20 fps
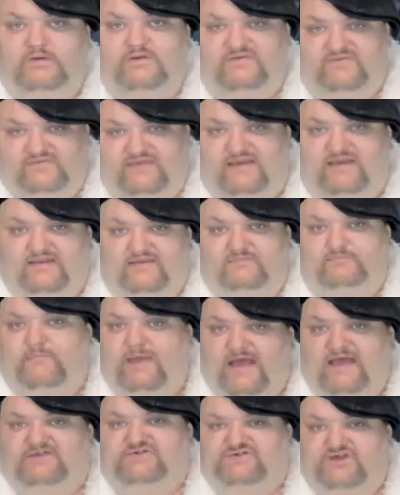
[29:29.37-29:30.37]
because that is
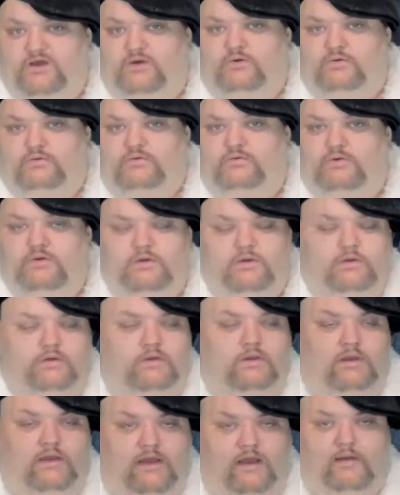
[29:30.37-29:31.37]
my show.
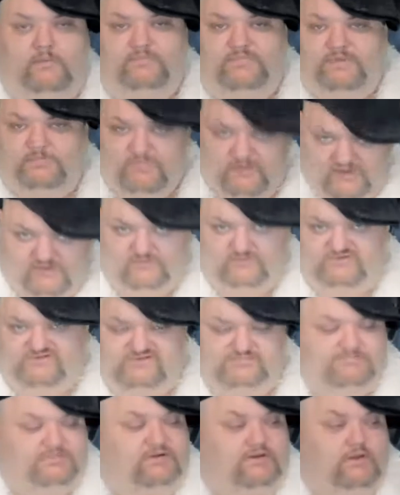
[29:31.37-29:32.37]
I'm the
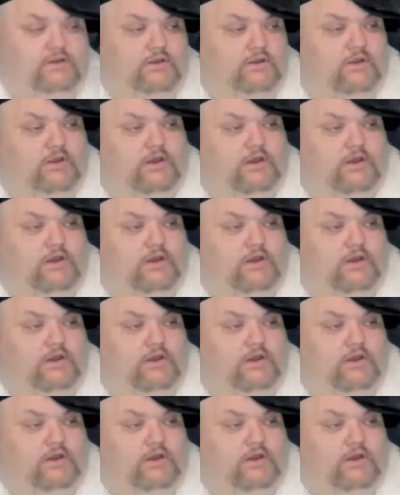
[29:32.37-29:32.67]
boss, but